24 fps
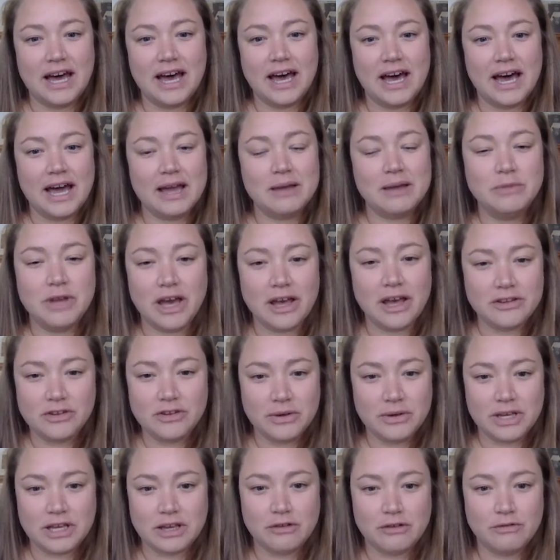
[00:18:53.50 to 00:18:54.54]
I'm not
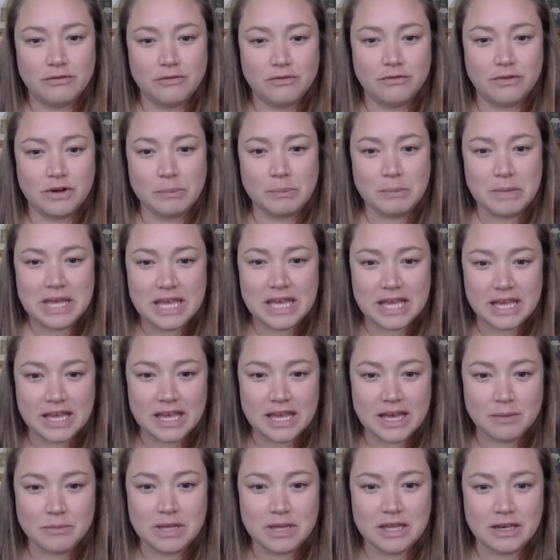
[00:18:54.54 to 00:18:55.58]
doing it for
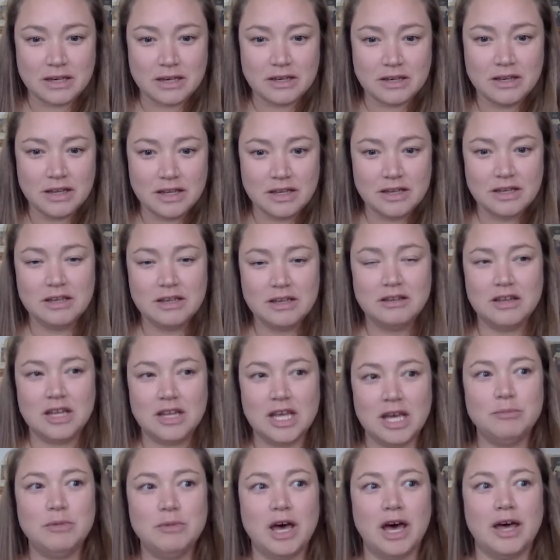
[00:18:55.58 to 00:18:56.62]
me. I mean,
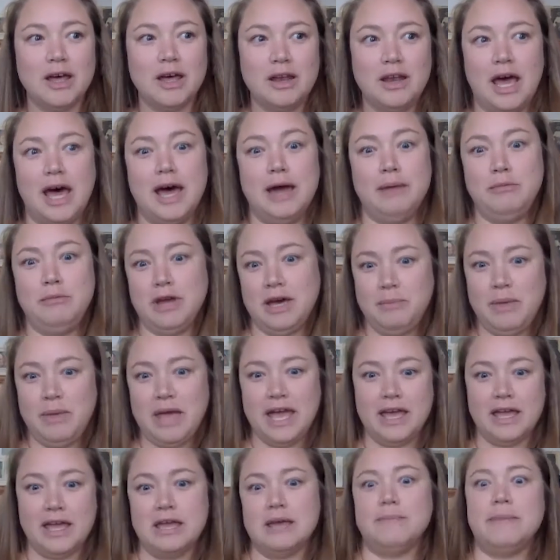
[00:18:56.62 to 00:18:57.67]
I'm not, I'm not
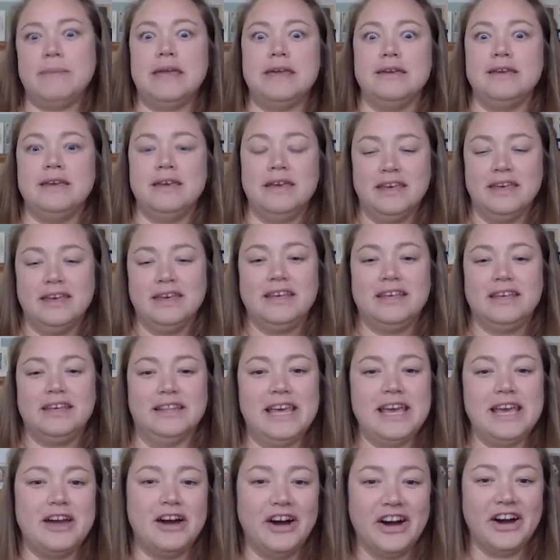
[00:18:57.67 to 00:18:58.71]
paying me.
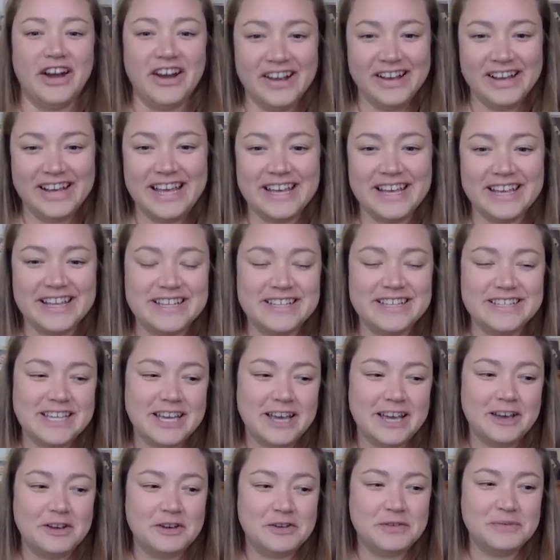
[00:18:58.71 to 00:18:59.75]
They are. And,
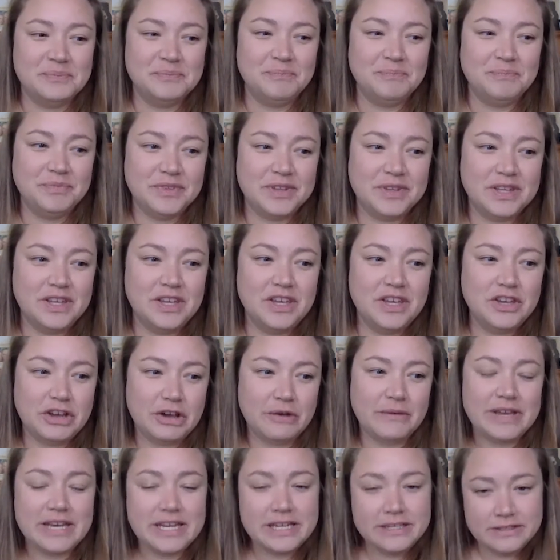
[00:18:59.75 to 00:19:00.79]
um, you
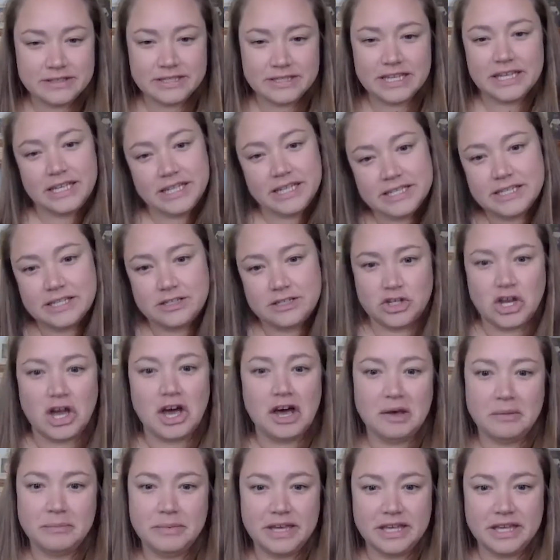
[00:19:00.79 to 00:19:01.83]
know, it is, it is a
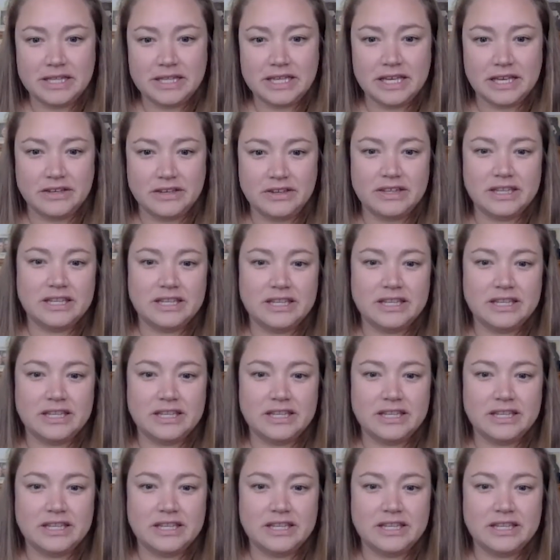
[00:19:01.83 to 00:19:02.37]
job at the end of the